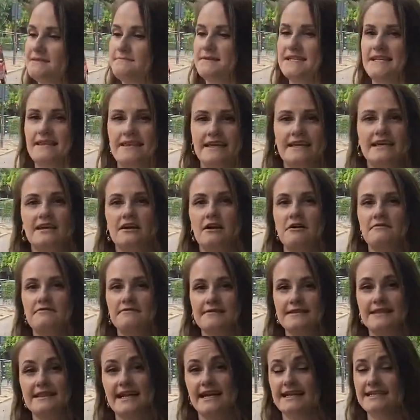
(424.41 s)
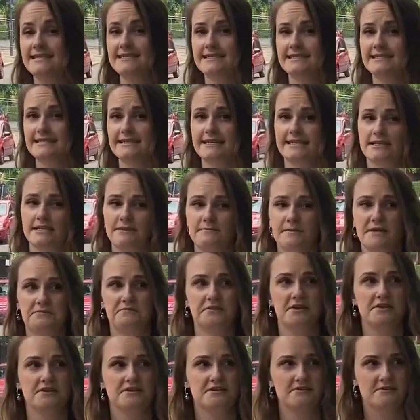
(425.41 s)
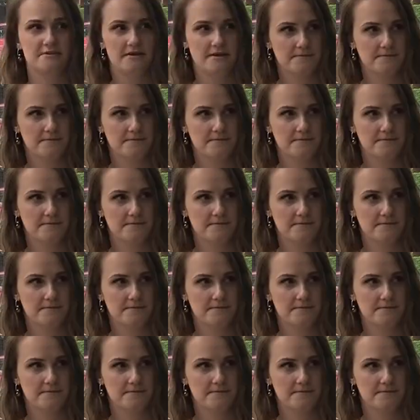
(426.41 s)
me think of London a little bit, because